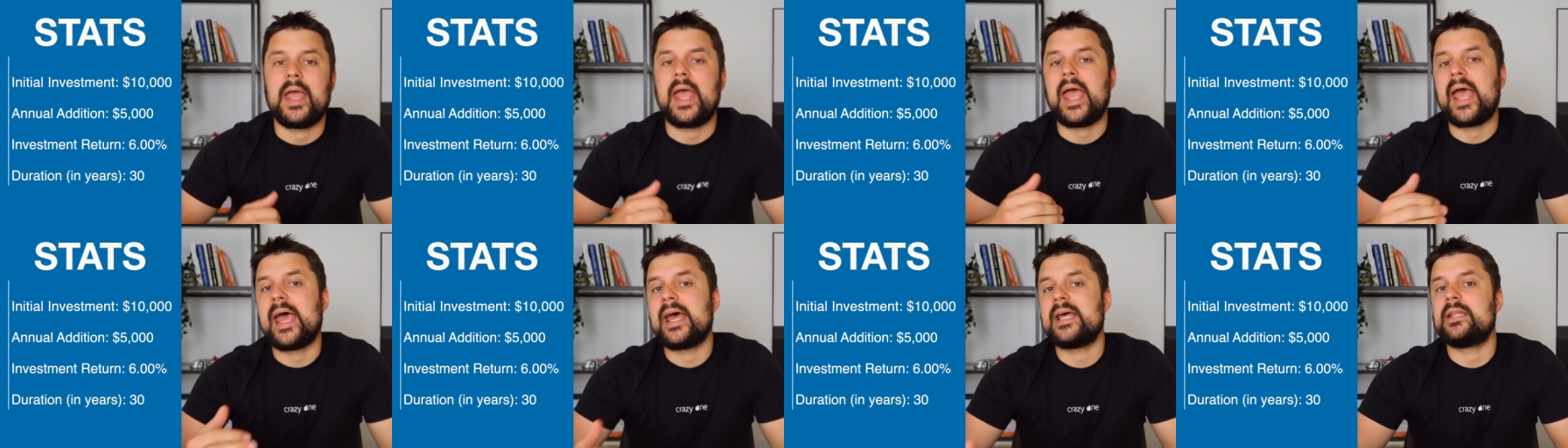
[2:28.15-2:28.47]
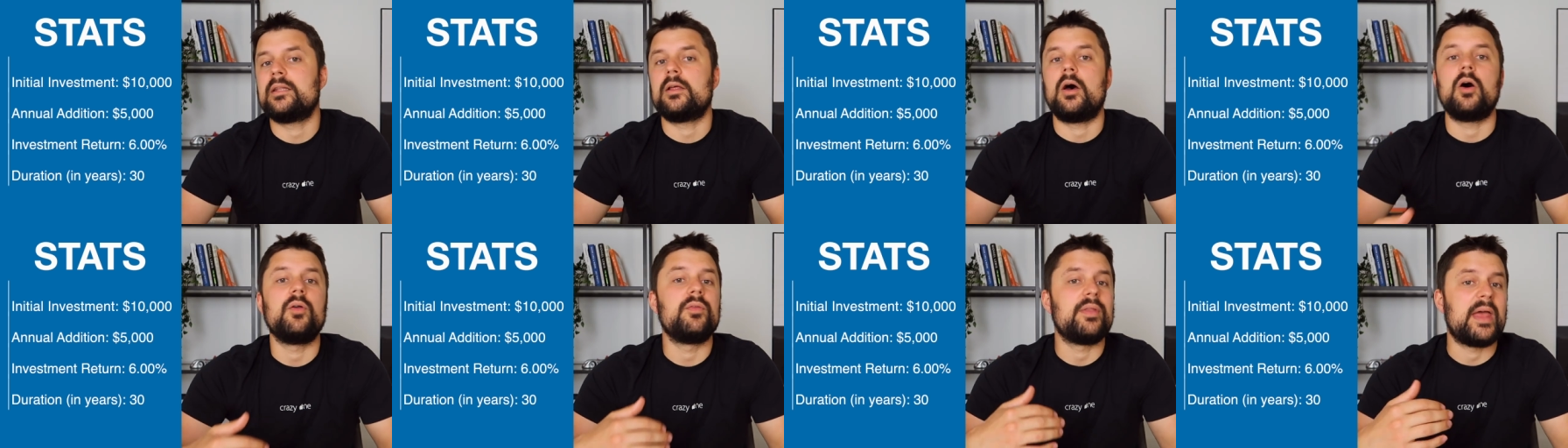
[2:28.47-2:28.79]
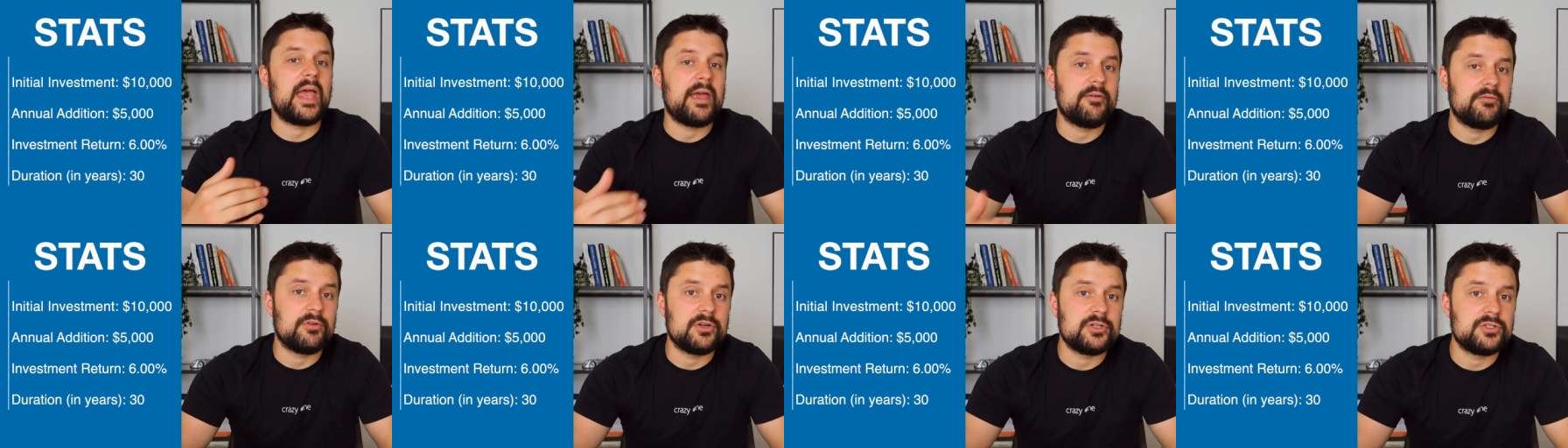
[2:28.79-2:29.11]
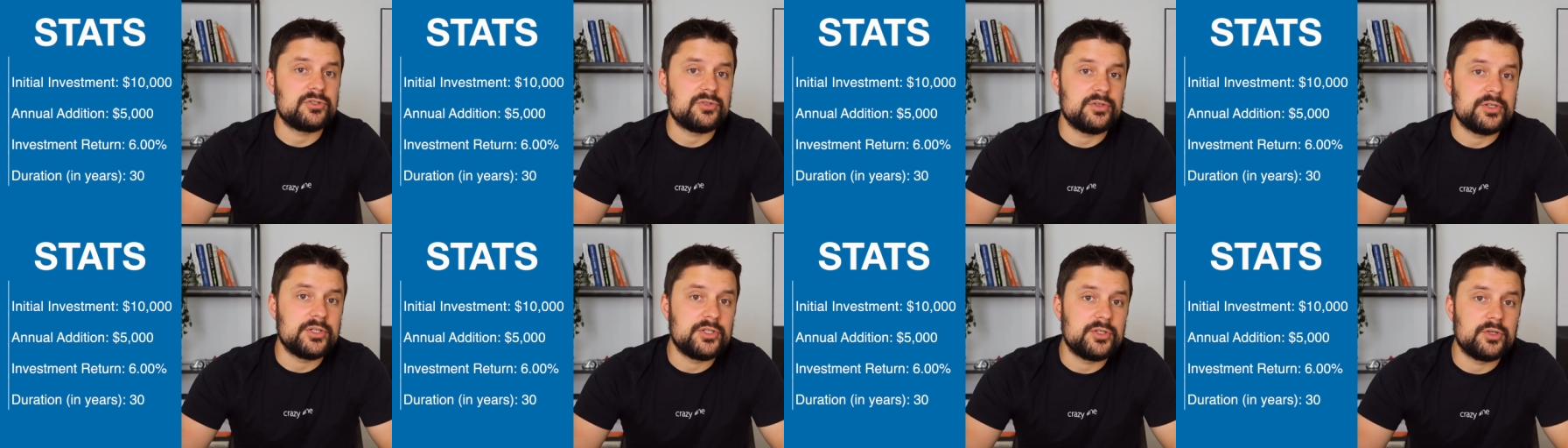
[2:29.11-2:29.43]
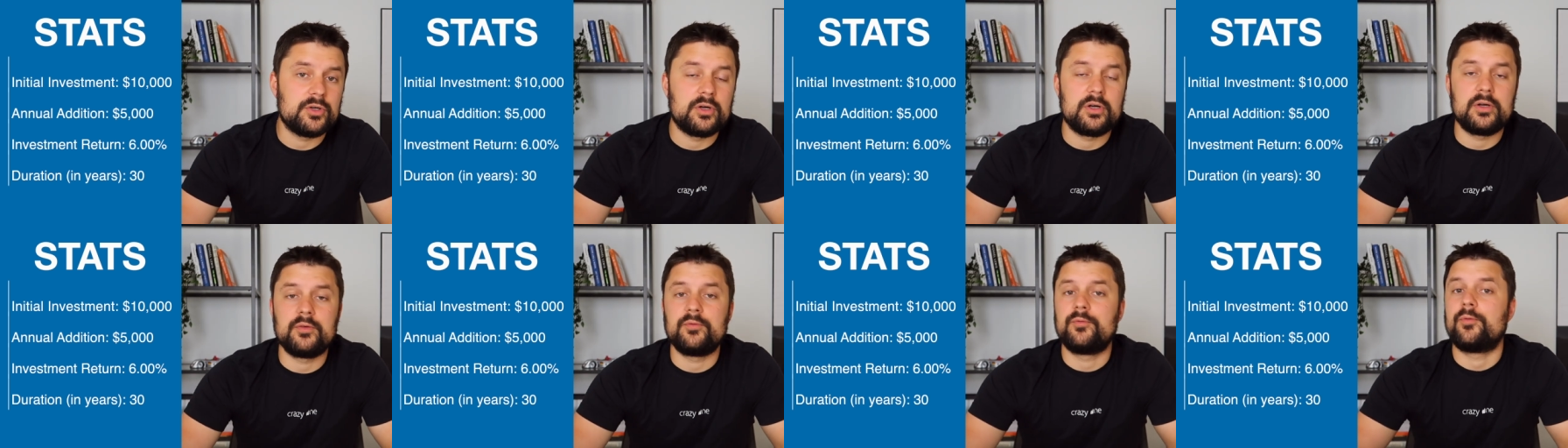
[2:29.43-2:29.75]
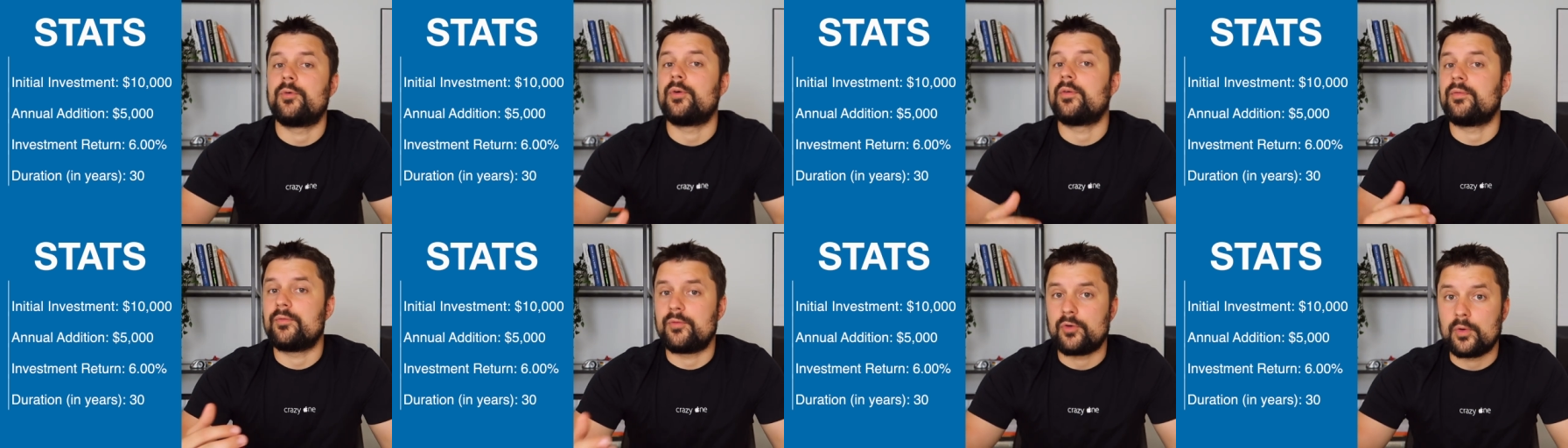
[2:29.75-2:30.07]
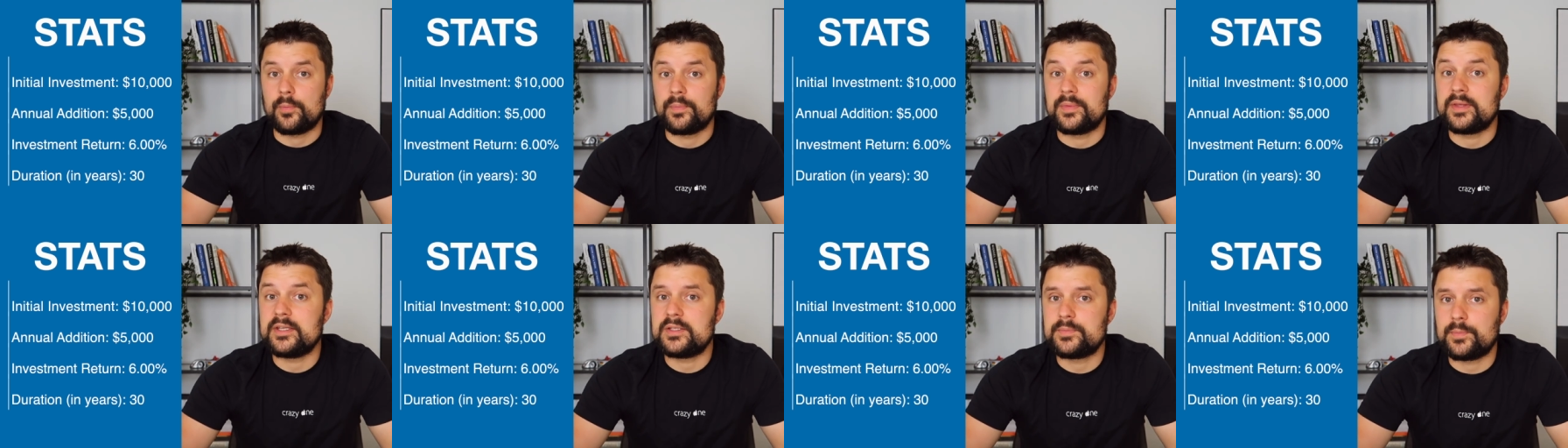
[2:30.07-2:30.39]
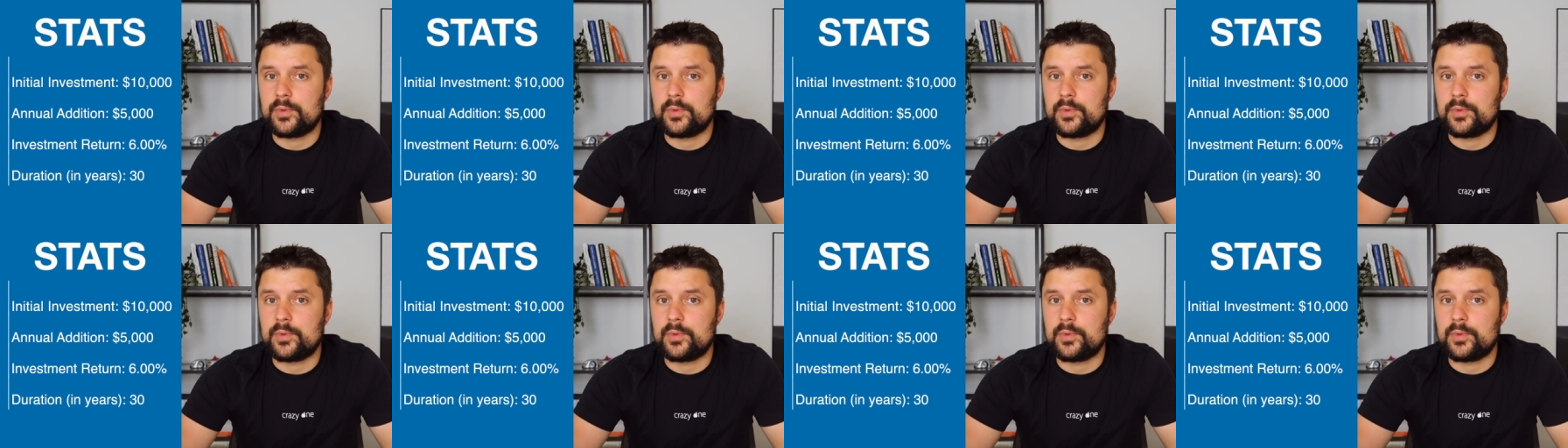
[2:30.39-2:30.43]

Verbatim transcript: and on average return for, from this